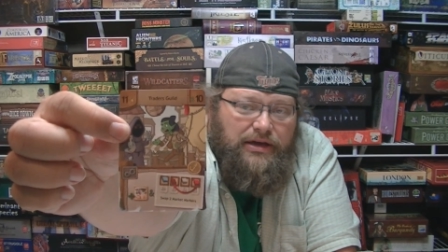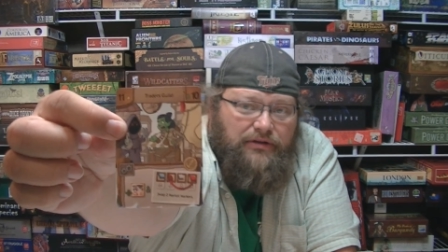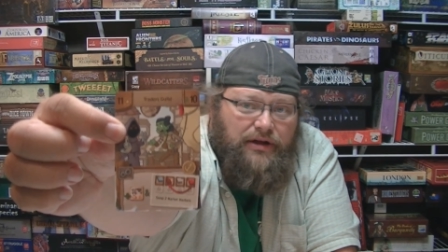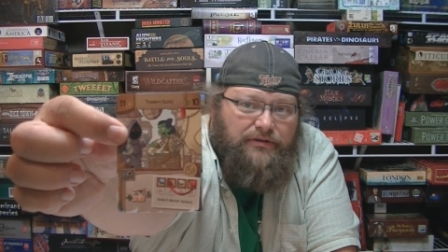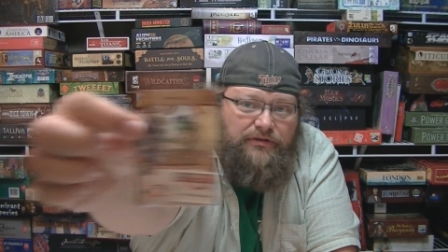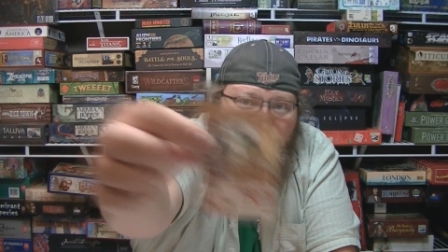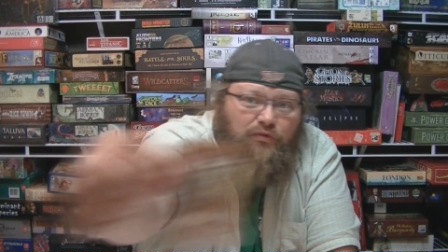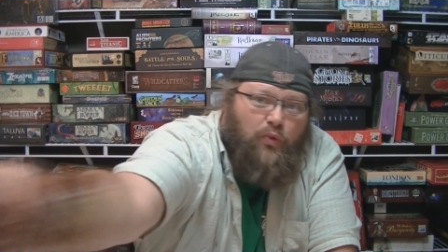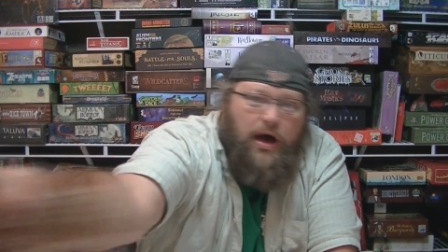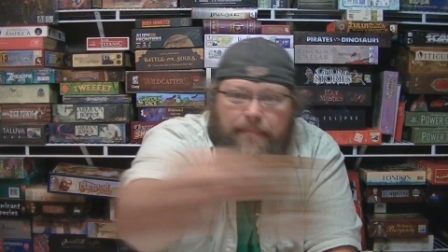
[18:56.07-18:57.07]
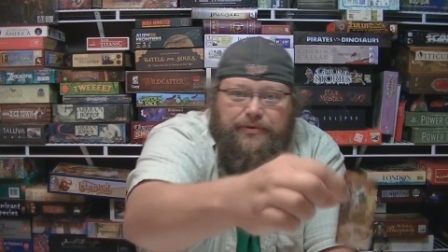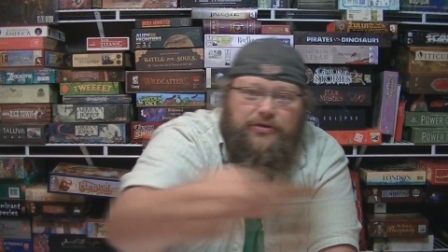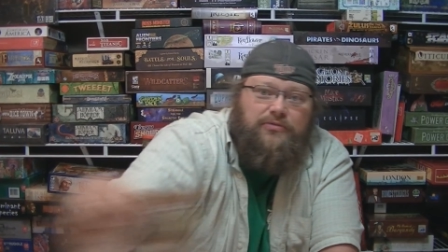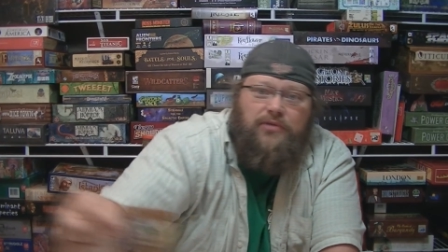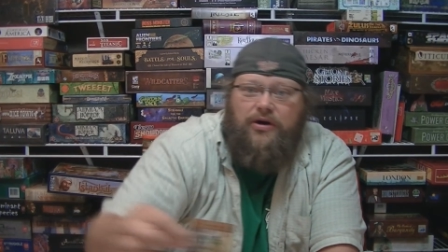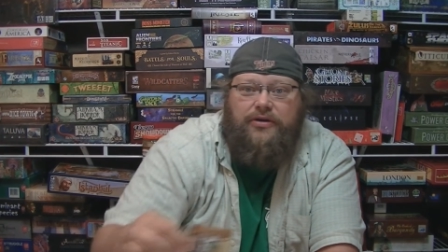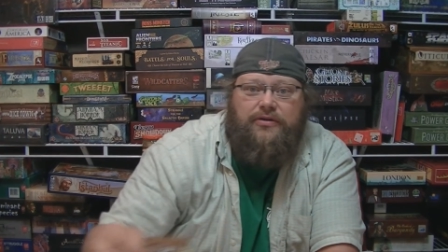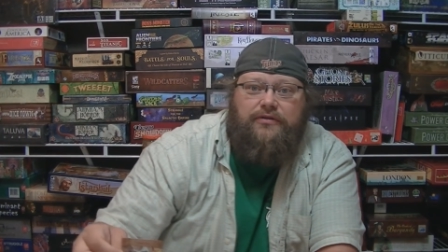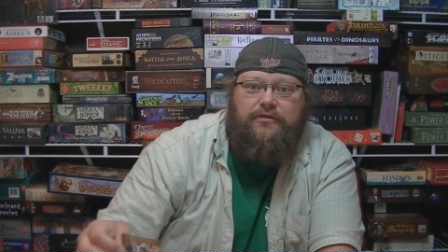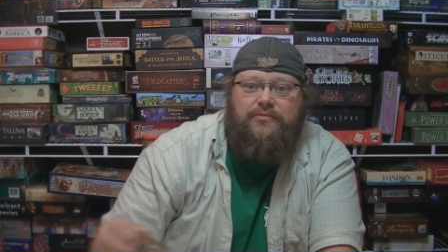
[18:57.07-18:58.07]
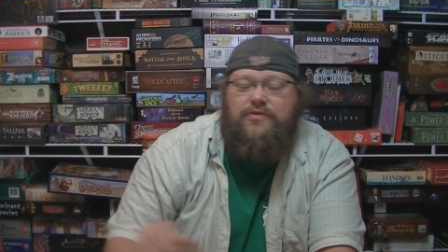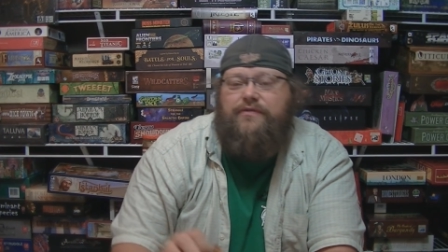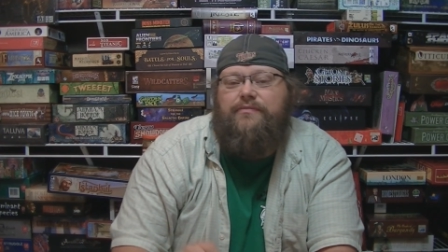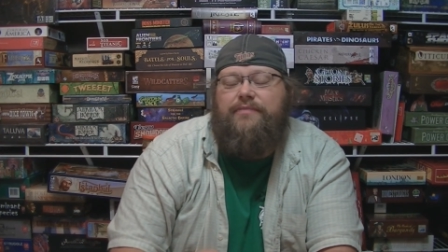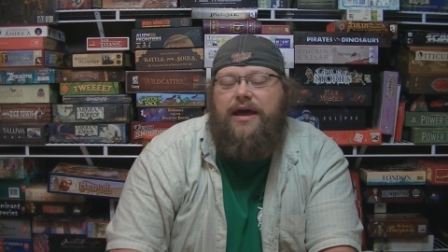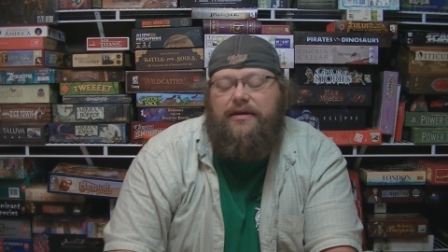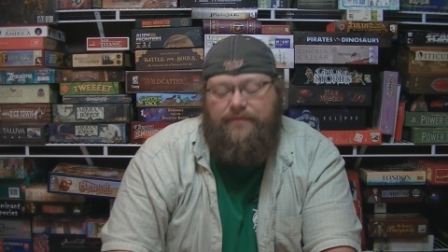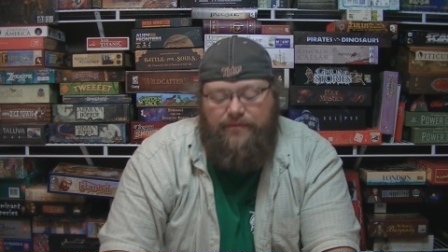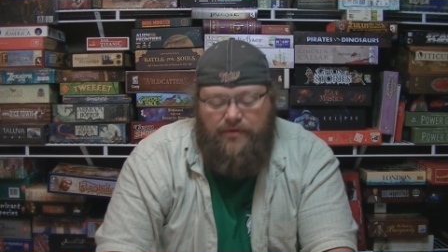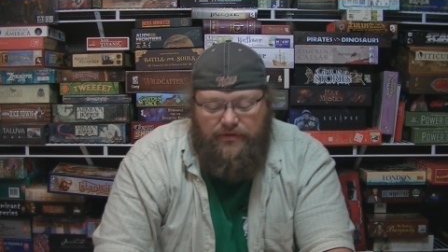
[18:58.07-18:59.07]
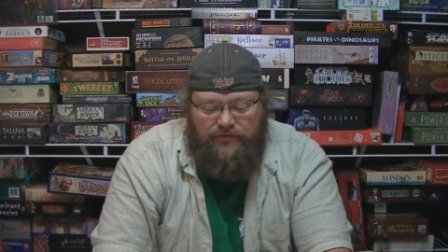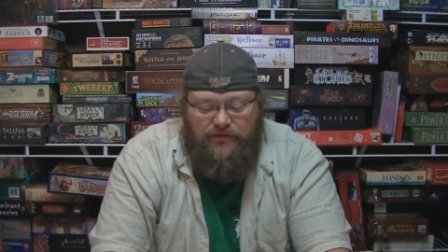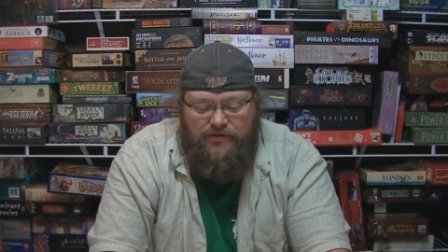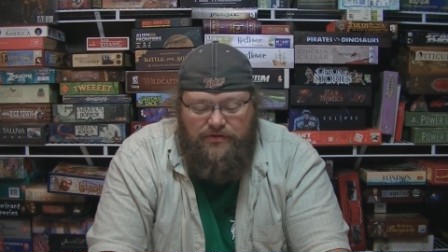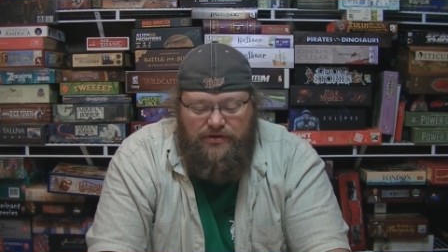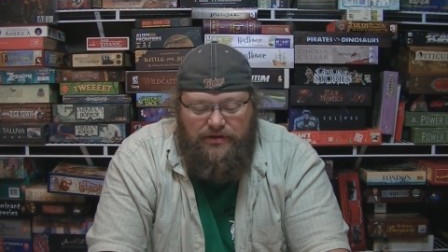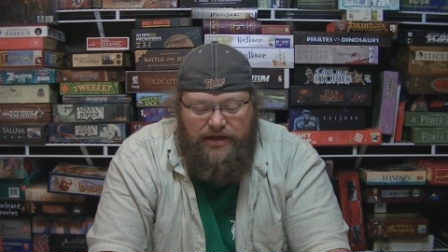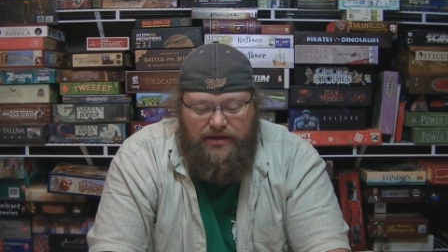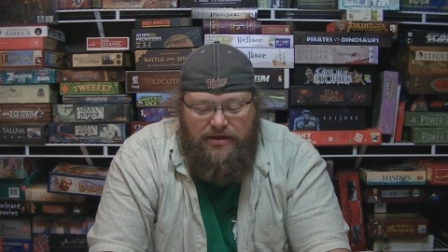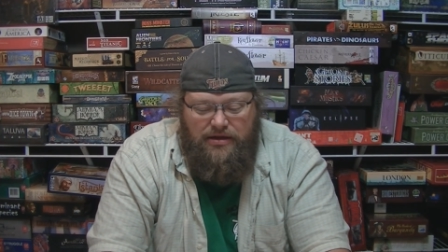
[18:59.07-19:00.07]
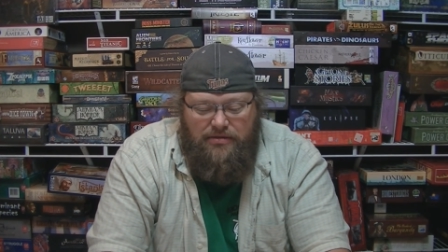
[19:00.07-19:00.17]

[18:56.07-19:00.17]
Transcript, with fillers: you're allowed to swap two markers and move them back and forth. So you can like